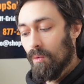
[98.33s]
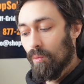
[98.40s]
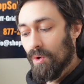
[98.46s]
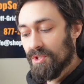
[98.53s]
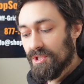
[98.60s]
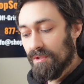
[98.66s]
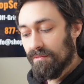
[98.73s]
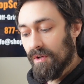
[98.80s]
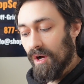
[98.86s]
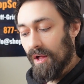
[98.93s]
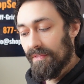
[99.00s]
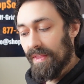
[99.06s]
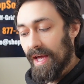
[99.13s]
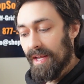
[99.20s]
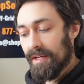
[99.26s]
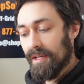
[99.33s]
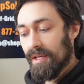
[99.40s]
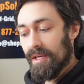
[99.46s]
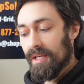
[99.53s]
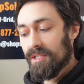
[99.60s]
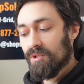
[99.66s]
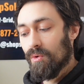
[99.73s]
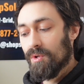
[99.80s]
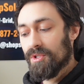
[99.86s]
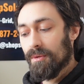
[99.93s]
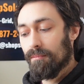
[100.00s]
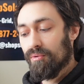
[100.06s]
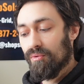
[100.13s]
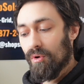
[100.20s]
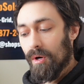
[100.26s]
Once you've got that, it's going to
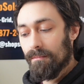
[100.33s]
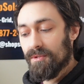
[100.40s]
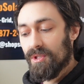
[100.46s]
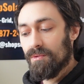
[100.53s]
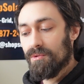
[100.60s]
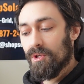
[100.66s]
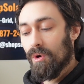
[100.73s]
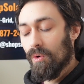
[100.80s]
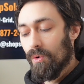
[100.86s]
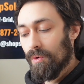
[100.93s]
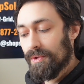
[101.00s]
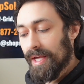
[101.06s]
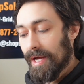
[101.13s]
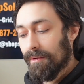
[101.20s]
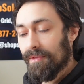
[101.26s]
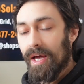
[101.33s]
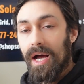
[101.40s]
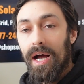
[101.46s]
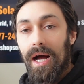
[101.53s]
prompt you to hold down the